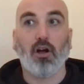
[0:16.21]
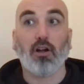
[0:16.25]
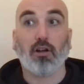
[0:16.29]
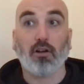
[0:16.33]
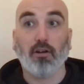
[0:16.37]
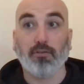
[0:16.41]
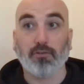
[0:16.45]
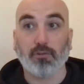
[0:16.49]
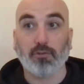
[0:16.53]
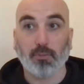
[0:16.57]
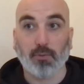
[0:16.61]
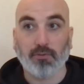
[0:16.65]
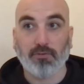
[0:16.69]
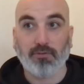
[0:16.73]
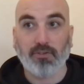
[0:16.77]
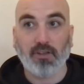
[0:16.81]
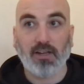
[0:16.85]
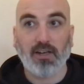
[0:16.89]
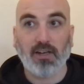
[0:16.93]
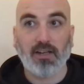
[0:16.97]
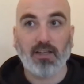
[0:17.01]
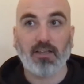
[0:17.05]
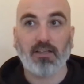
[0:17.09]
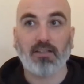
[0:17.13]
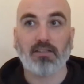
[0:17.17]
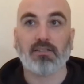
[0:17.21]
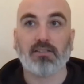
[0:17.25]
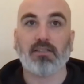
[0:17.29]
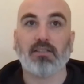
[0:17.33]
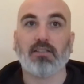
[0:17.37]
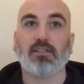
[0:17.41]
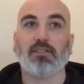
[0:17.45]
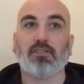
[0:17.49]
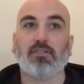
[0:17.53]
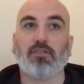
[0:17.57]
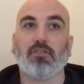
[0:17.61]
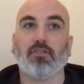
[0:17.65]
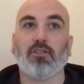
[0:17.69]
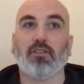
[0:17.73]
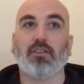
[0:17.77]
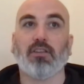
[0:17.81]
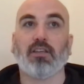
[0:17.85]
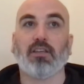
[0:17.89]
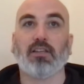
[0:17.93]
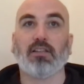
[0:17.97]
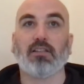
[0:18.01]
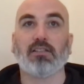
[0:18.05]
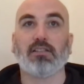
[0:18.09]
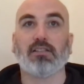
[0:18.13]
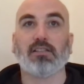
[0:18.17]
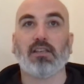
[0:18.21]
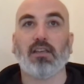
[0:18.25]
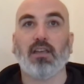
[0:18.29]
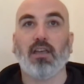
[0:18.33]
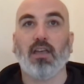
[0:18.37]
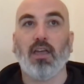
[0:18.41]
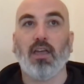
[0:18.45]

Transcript: uncomfortable feelings and these sort of things.